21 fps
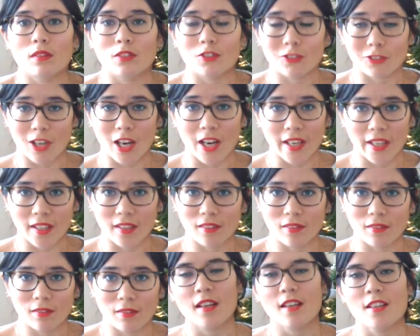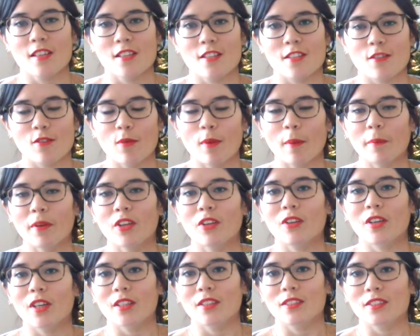dry. So remember you're
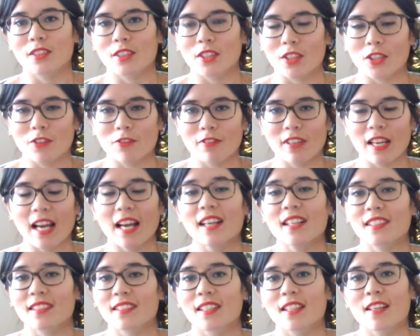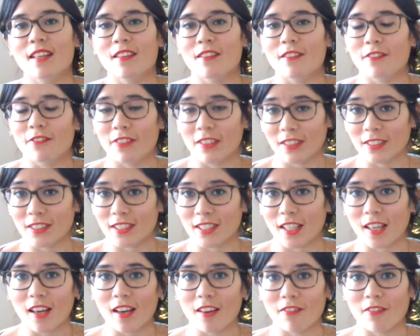going to react,
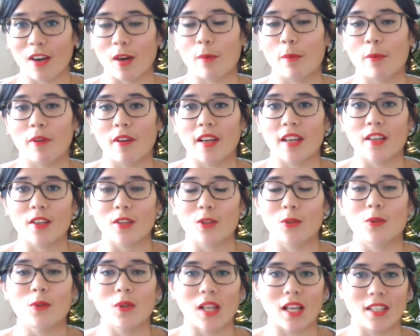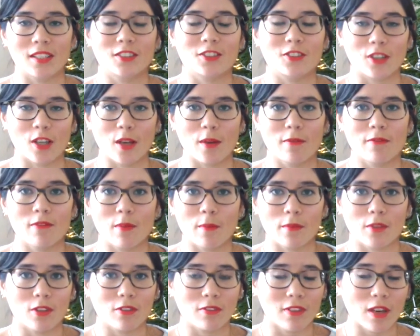filter, evaporate, cool and dry.
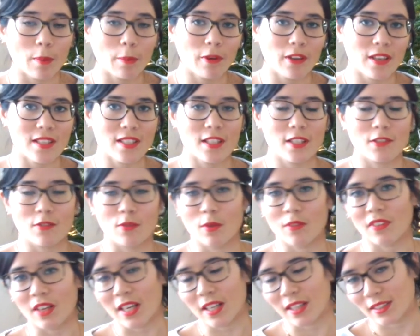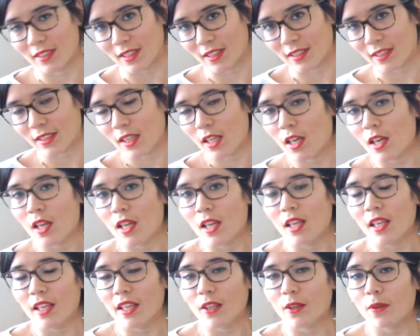You're evaporating to remove that excess
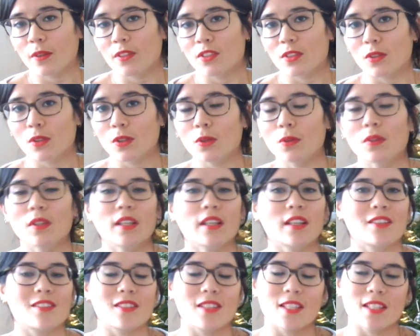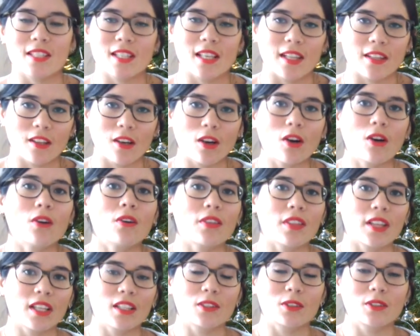liquid, you're cooling because you need to let the whole
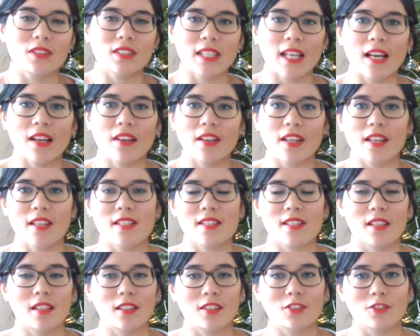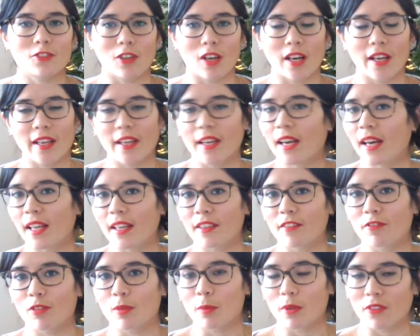thing cool down and it's going to dry
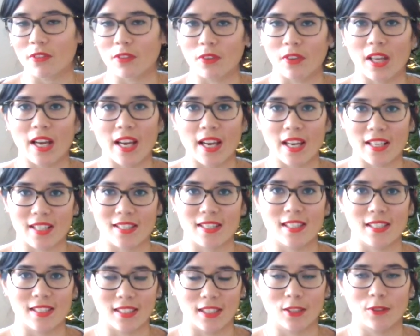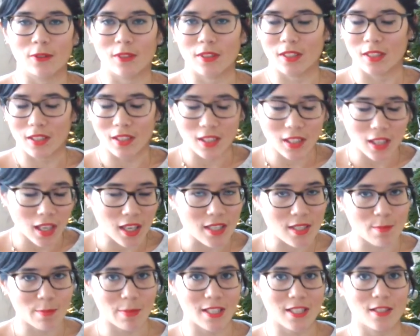and remove all that excess liquid, the
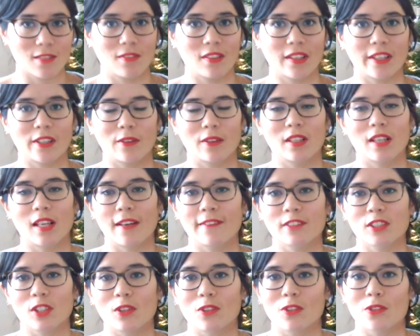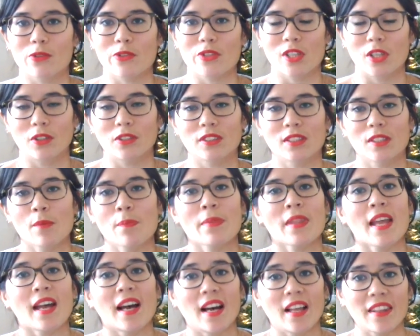last bits of liquid left on your salt.
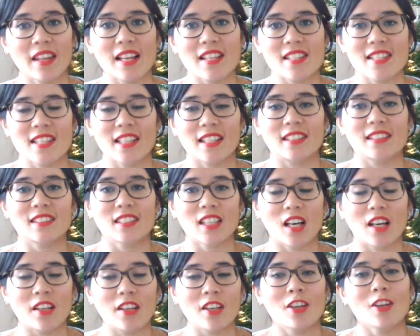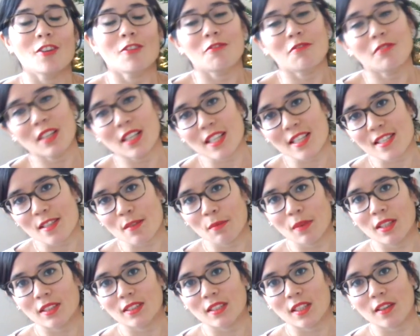And that's it, done. Really
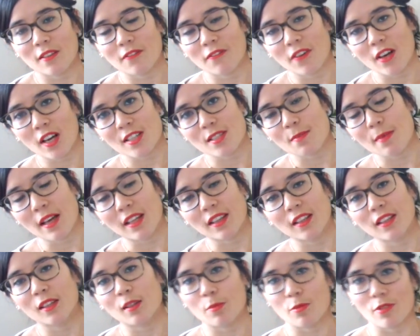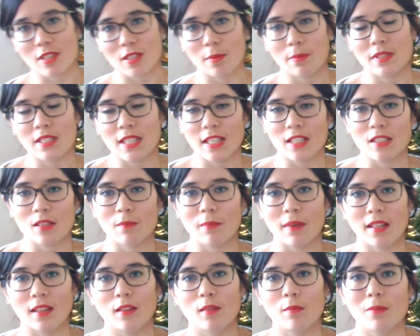similar to the first method, the precipitation
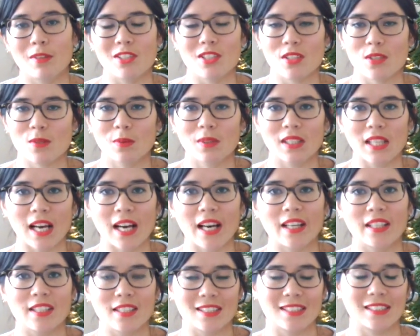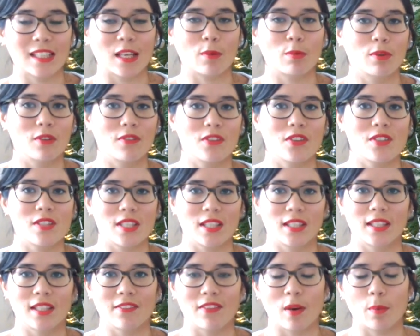method, but just with that added step of
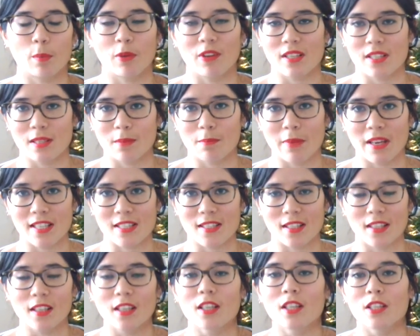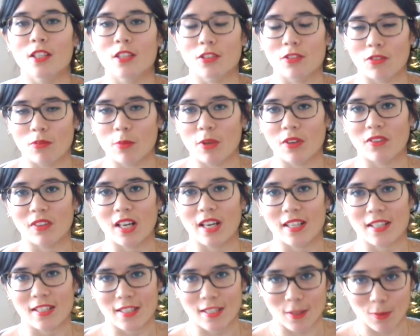using the evaporating basin to remove that
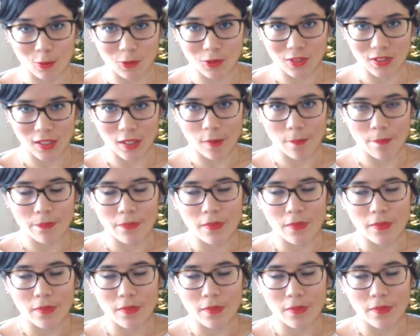excess water.